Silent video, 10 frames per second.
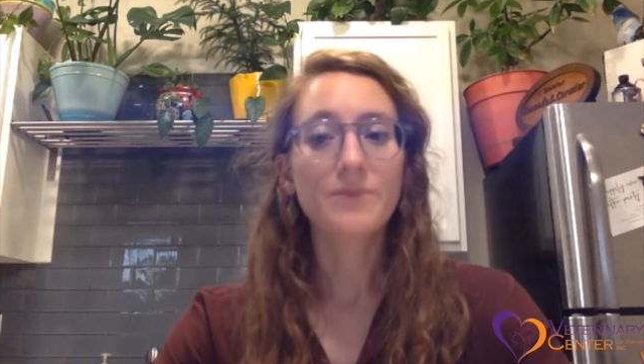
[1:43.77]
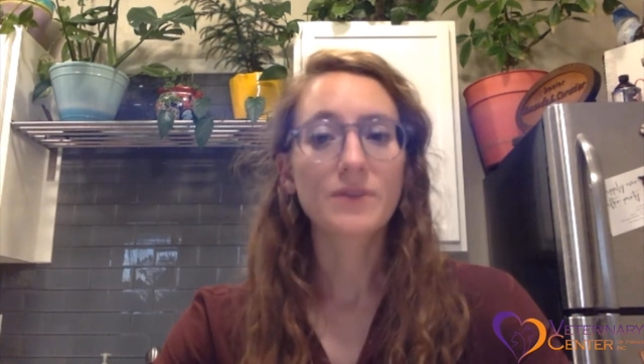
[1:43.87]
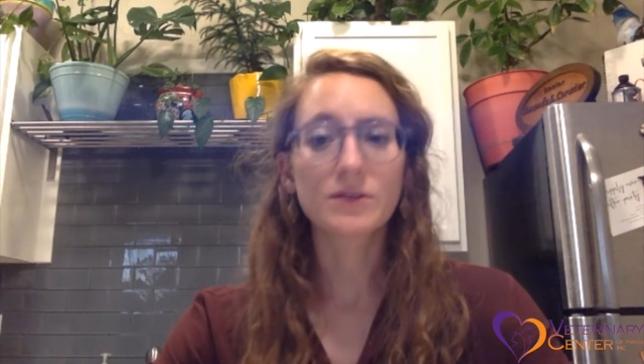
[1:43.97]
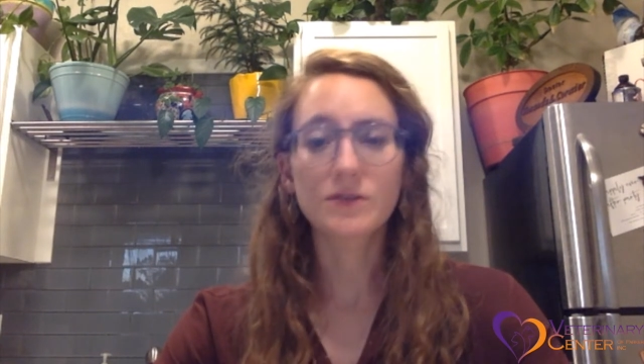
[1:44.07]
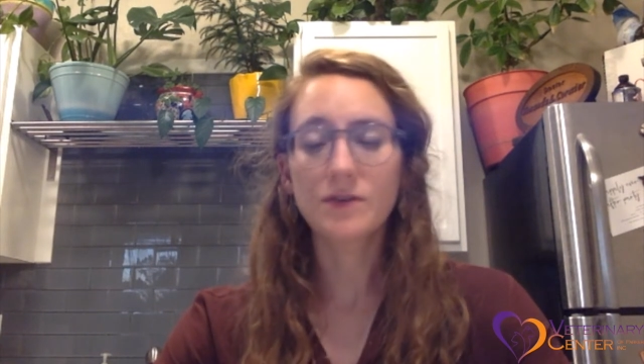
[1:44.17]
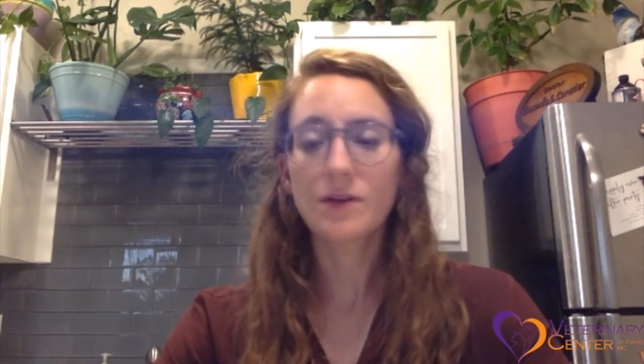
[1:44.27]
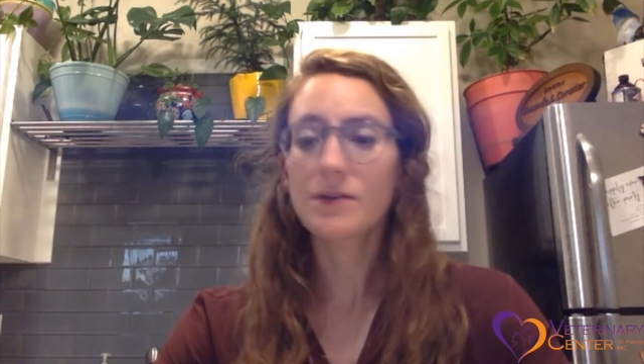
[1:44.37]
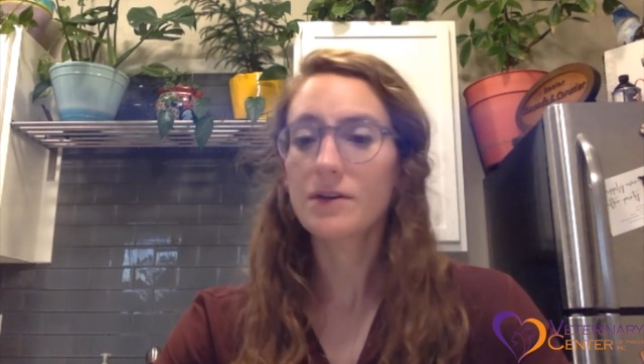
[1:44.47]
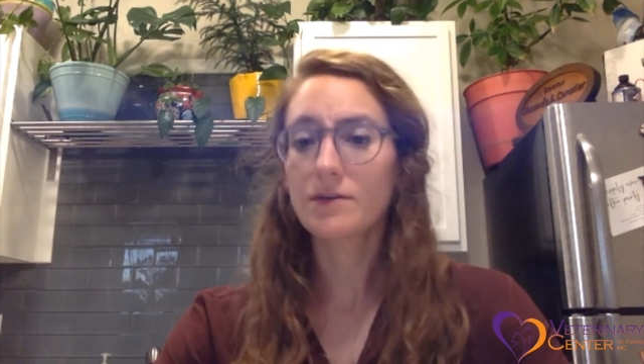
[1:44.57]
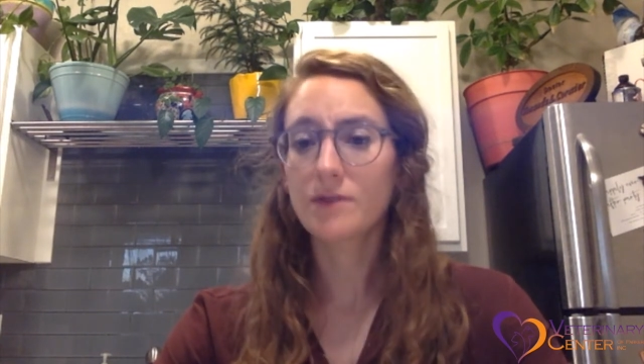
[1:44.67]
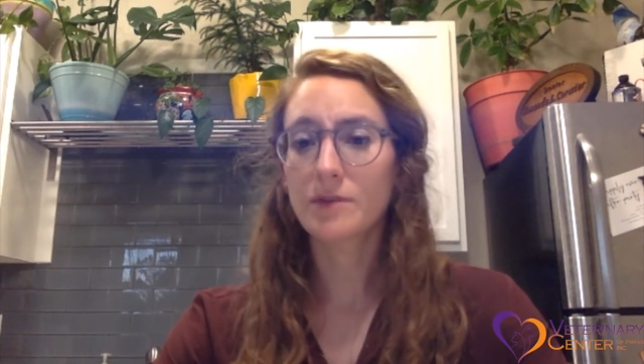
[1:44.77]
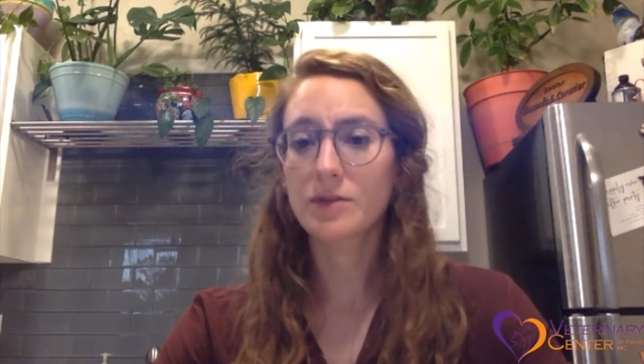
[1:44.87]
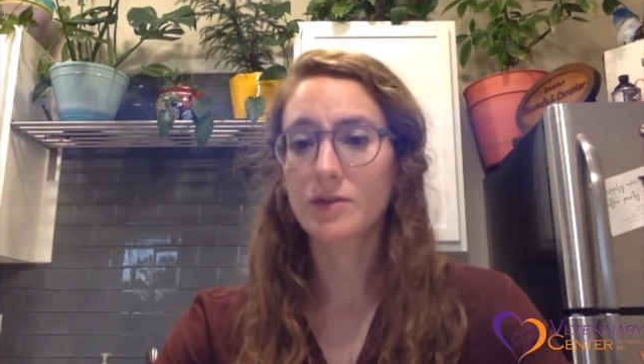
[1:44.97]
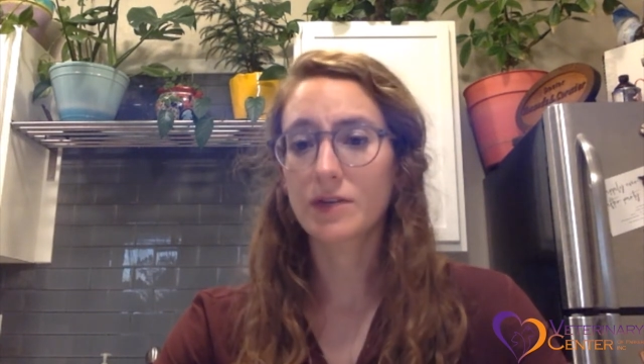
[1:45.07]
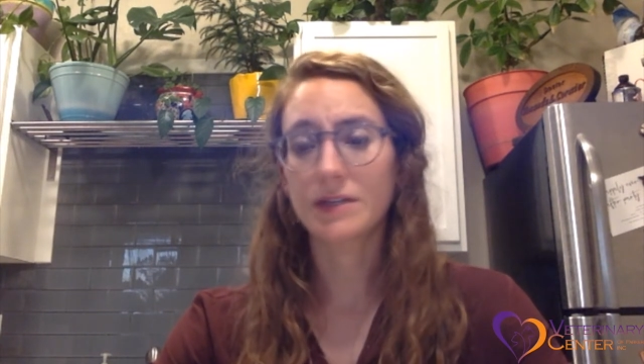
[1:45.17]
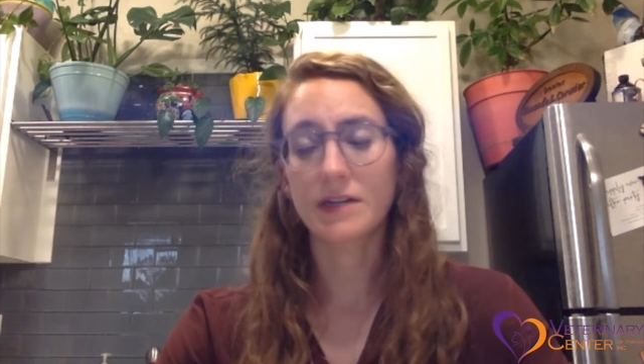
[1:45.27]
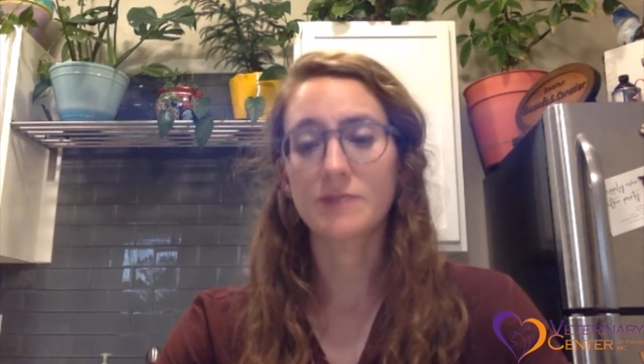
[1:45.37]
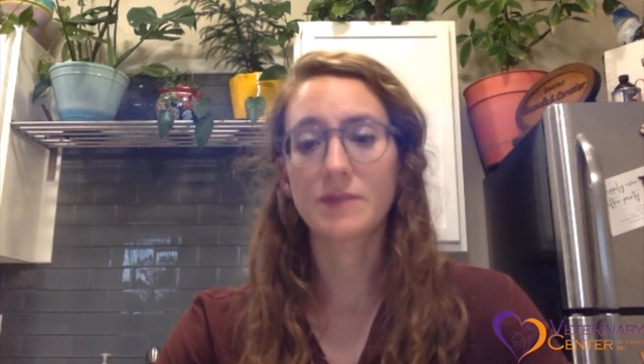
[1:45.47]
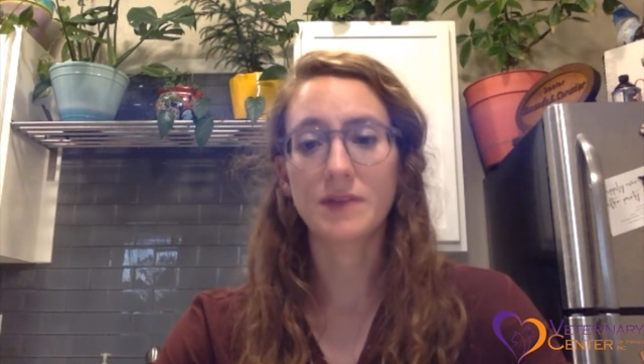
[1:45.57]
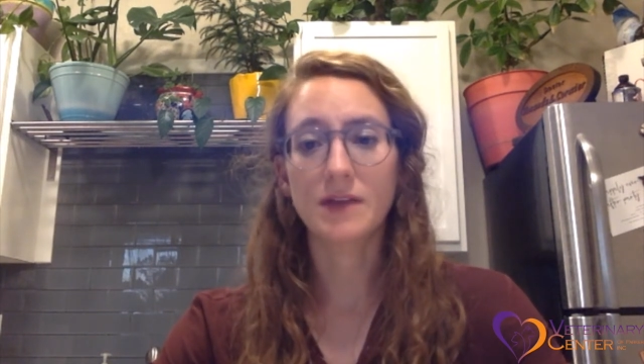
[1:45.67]
There's a few other confirmatory tests,
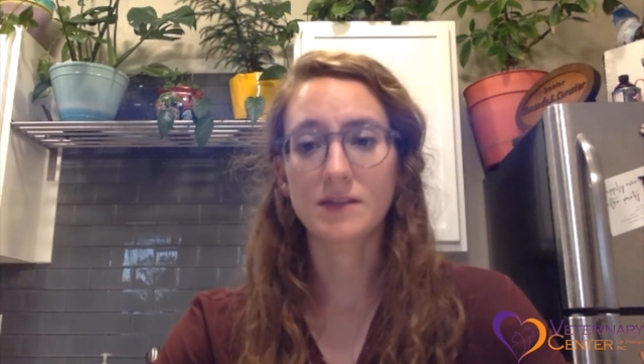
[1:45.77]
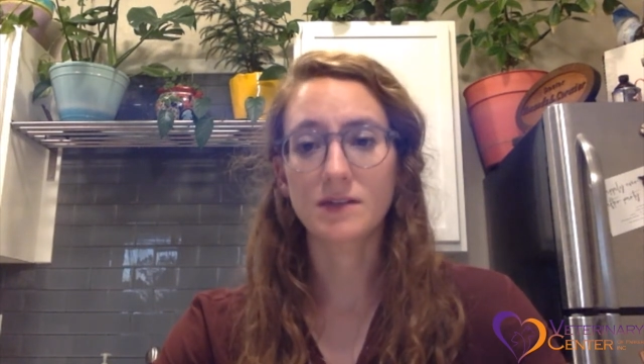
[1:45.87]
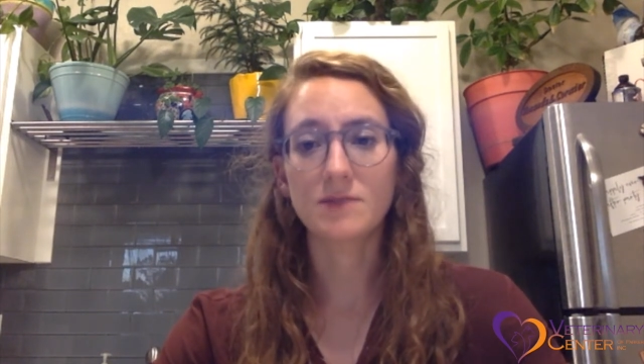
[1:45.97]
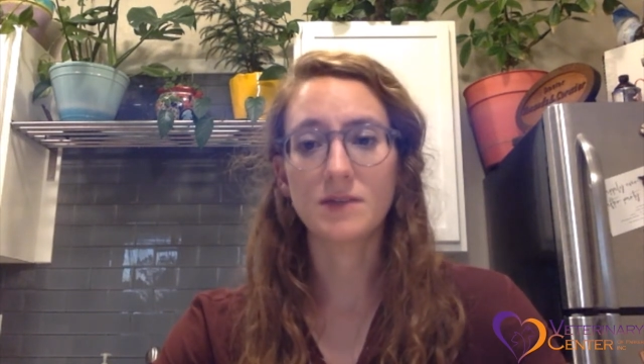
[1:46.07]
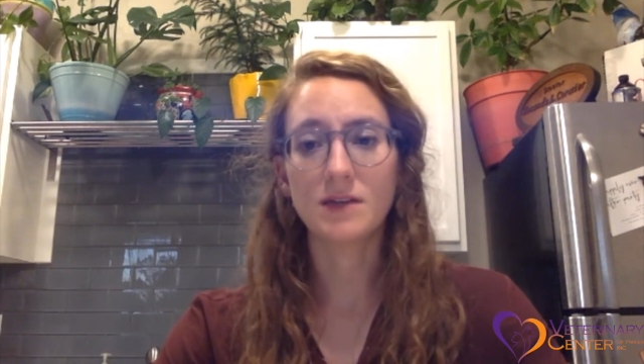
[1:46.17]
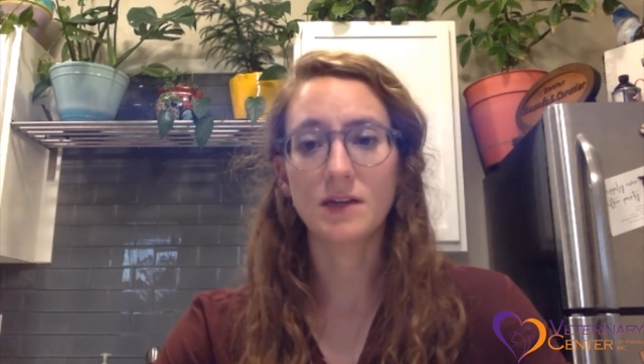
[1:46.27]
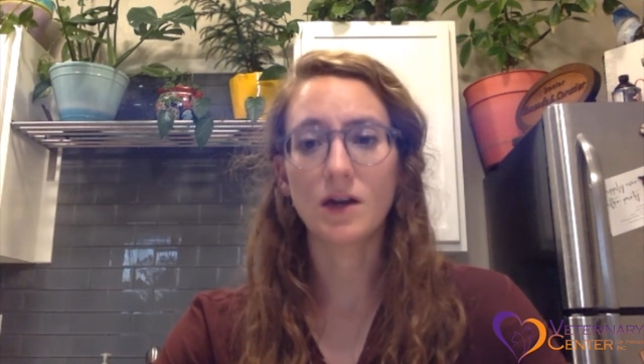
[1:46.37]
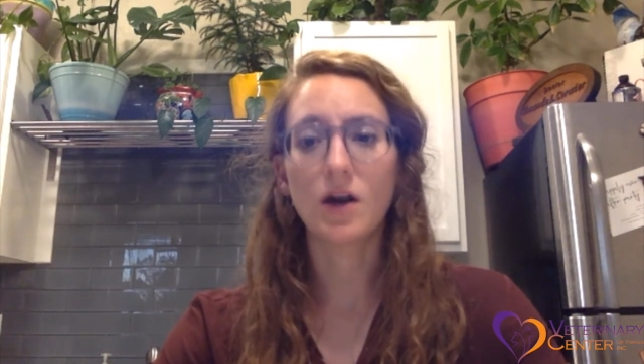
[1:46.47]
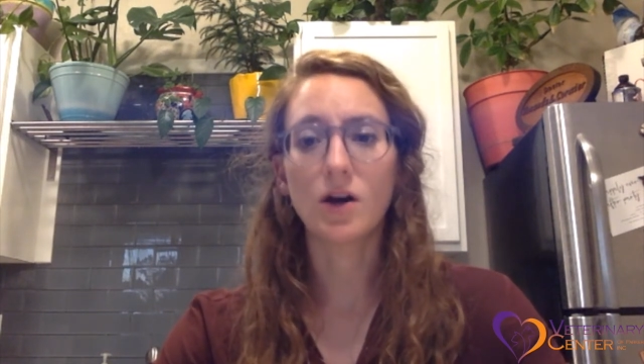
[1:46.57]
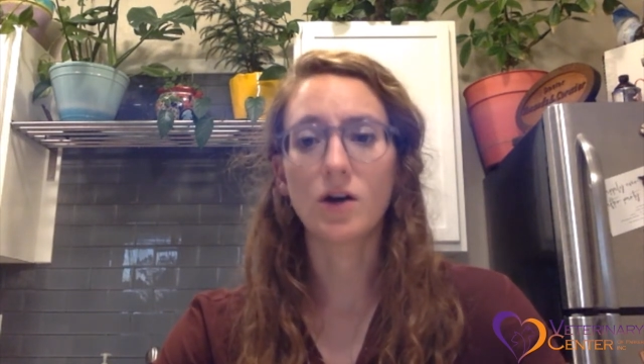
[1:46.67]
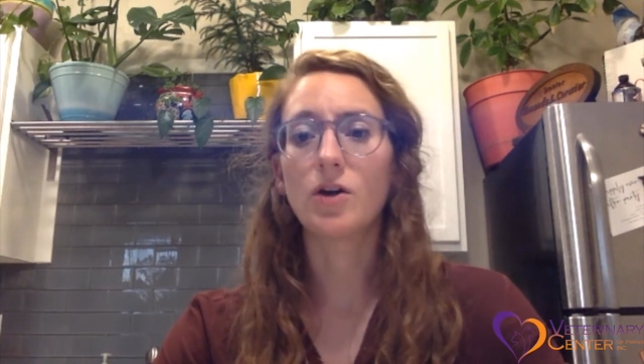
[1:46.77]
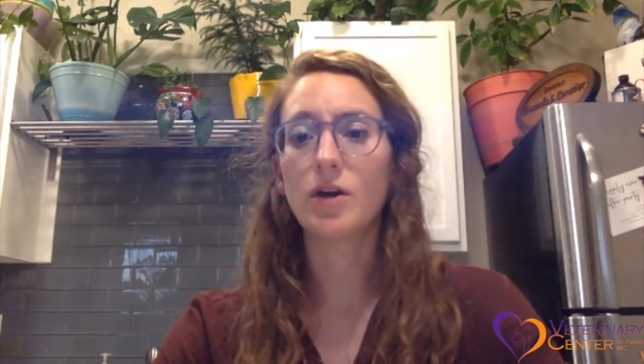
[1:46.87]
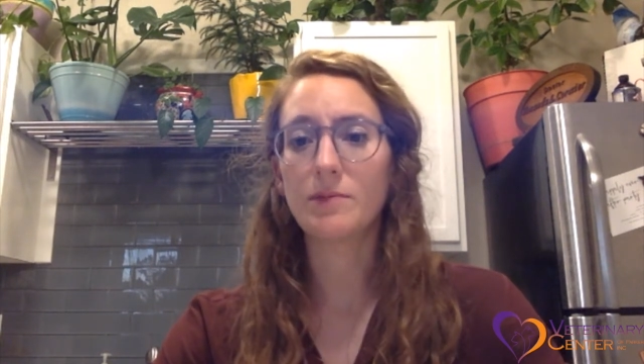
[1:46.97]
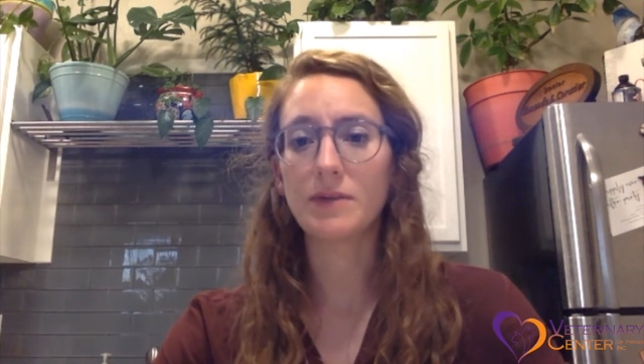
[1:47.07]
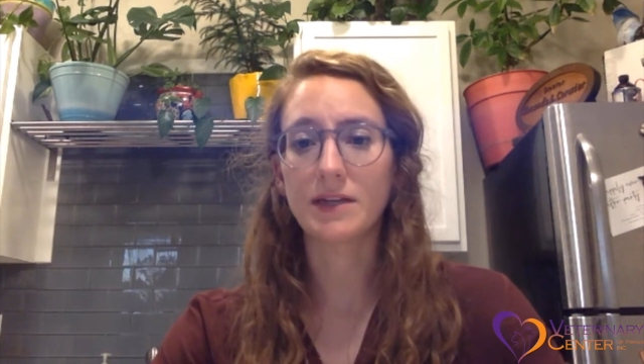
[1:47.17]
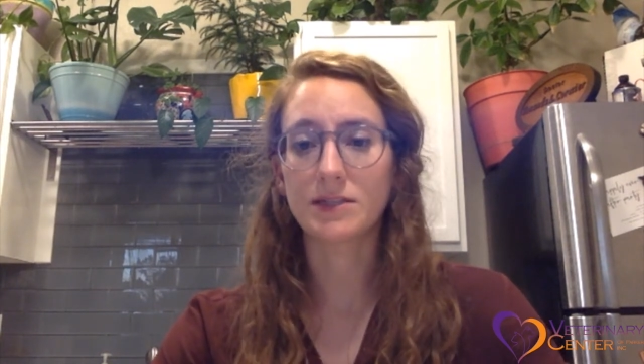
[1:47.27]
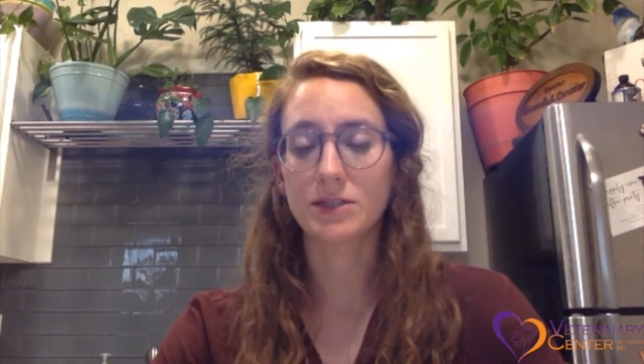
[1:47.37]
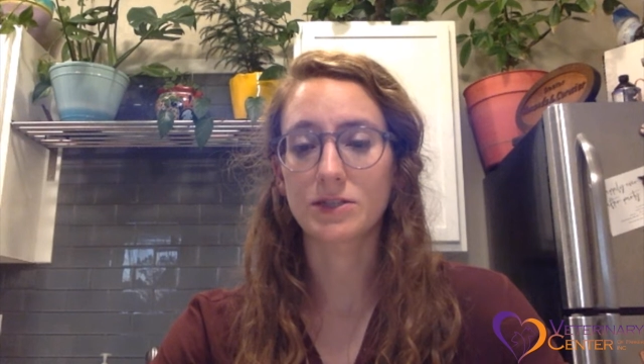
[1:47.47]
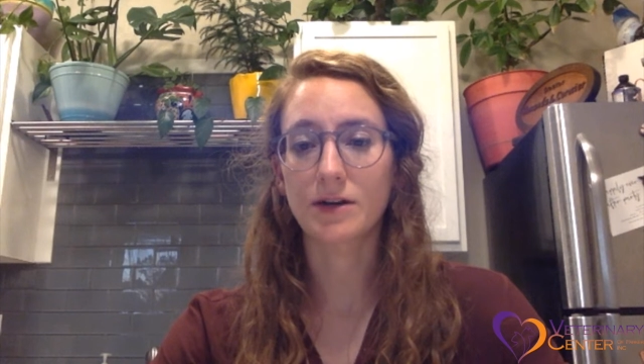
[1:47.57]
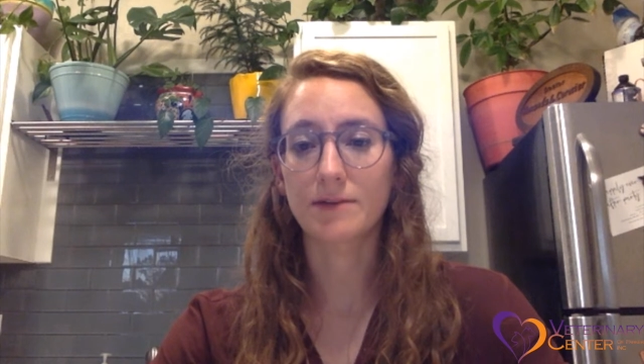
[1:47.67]
but that's going to be a good place to
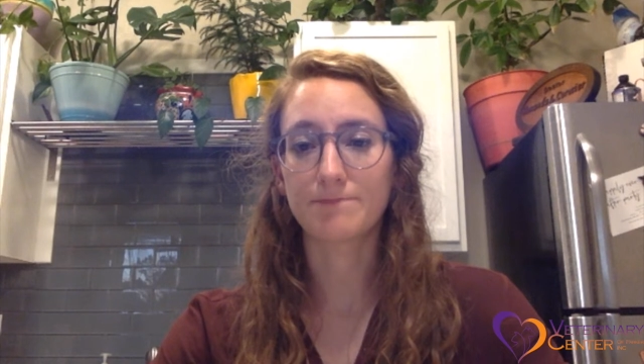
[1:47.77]
start.